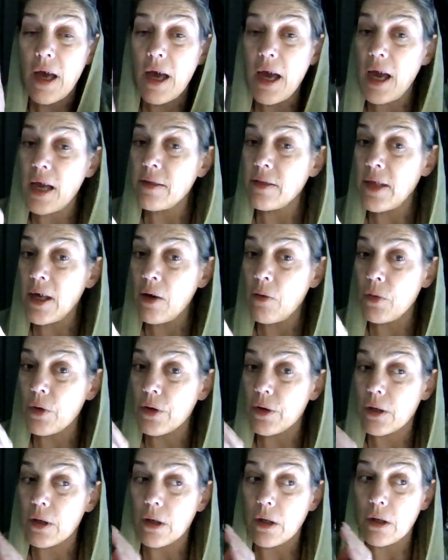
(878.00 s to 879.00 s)
And they
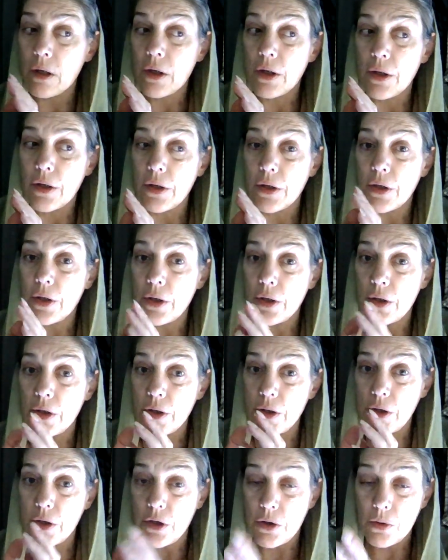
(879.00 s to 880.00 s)
were
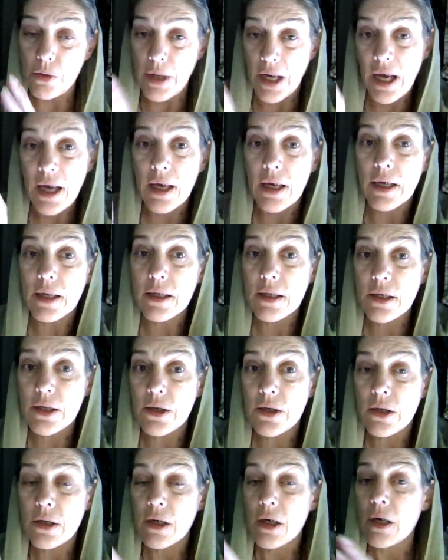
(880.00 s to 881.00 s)

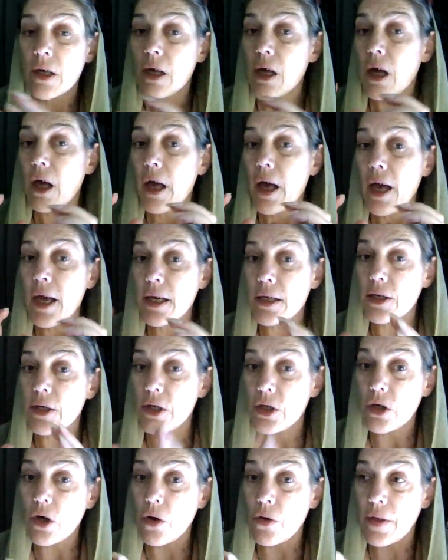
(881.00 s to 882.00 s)
Judeans, and
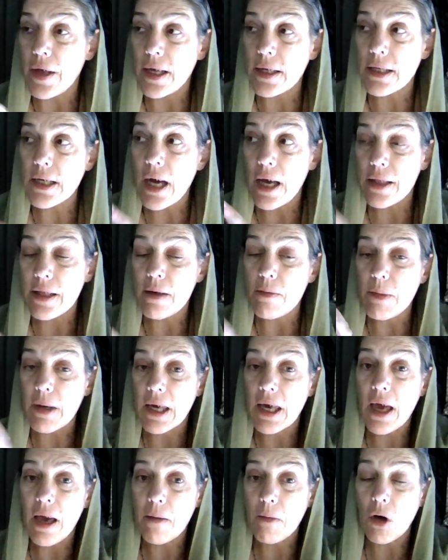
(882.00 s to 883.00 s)
so that's how they
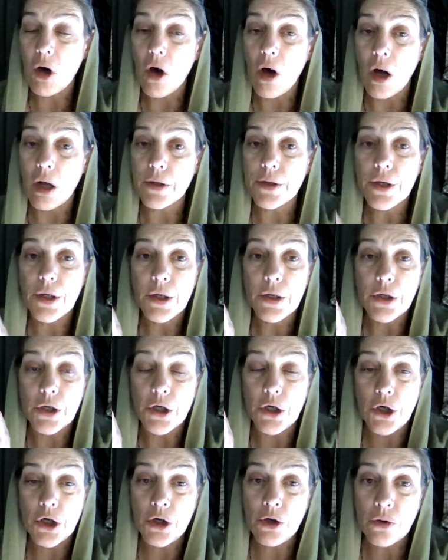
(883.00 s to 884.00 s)
became called
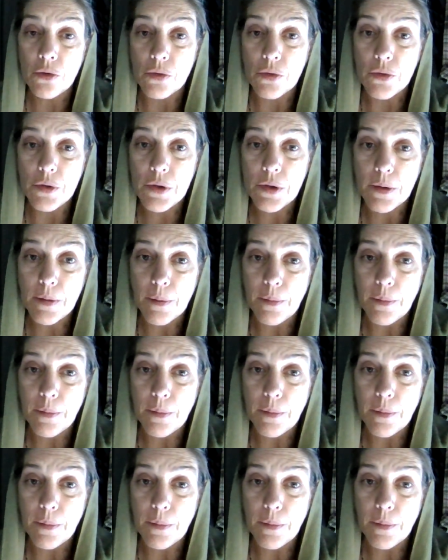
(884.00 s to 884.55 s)
Jews.